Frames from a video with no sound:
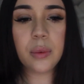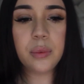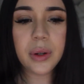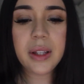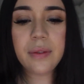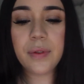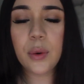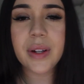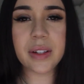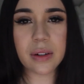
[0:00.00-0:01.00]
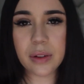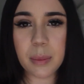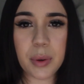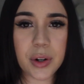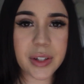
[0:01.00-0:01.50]
really focus in on
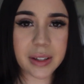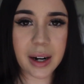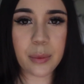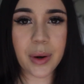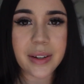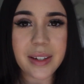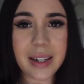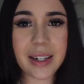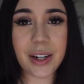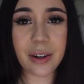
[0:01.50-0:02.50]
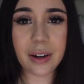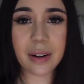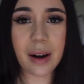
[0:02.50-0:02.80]
the person that I was in here.